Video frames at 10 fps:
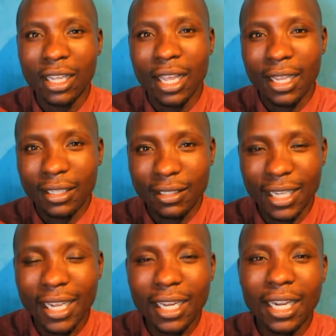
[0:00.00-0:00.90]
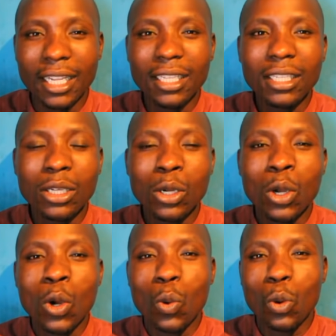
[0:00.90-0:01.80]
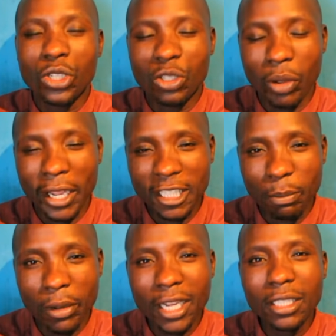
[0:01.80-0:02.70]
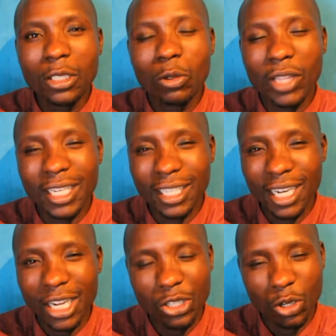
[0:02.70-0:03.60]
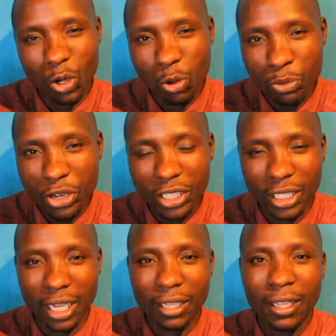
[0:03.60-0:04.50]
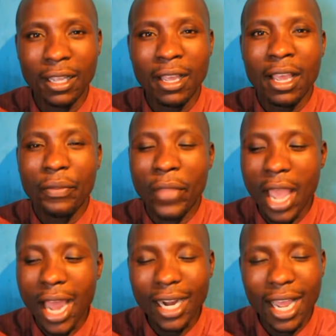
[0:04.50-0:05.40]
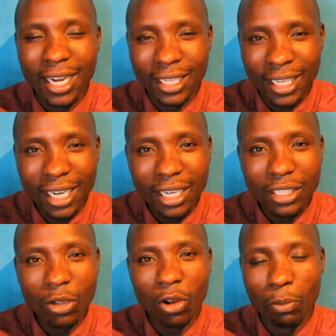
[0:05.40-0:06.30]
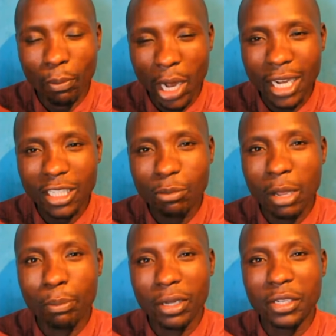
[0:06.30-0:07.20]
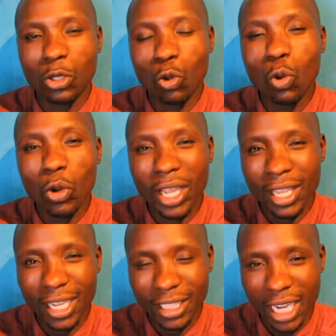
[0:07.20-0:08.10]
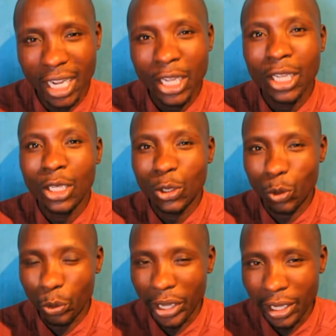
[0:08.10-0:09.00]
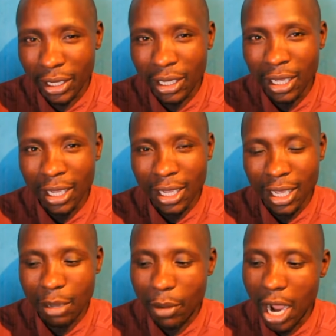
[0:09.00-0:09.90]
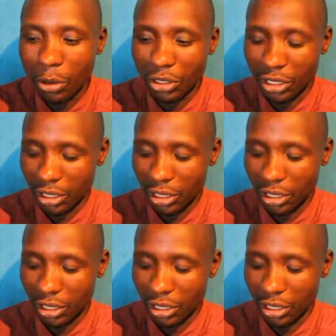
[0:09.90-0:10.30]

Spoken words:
Secondly, was to explain to the international community the underhand deals or plans by President Uhuru Kenyatta to rig him out.